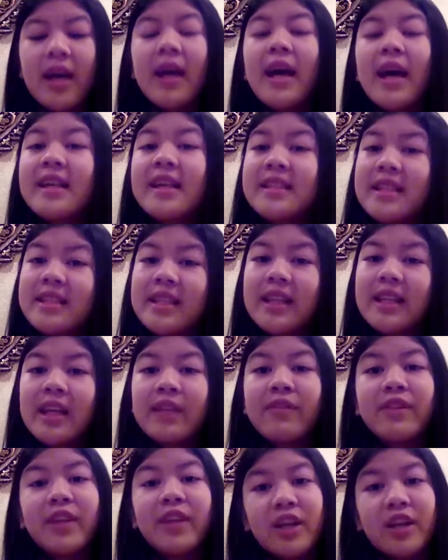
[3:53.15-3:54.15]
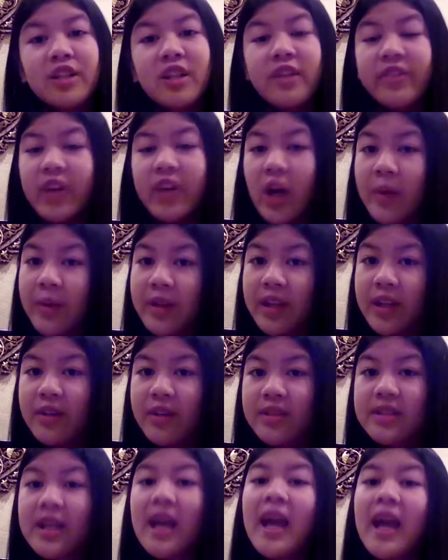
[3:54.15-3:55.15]
assisting in the reduction of carbon
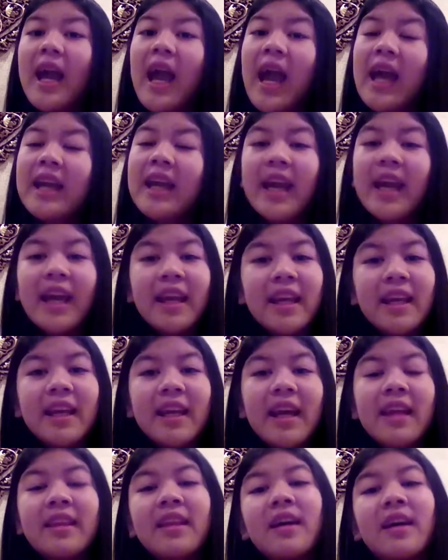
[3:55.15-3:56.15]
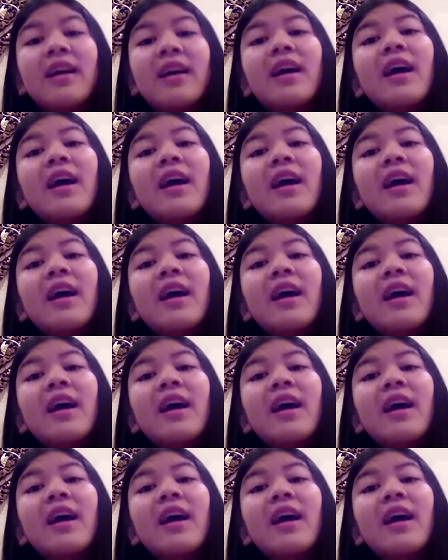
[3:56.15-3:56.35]
use and aiding in the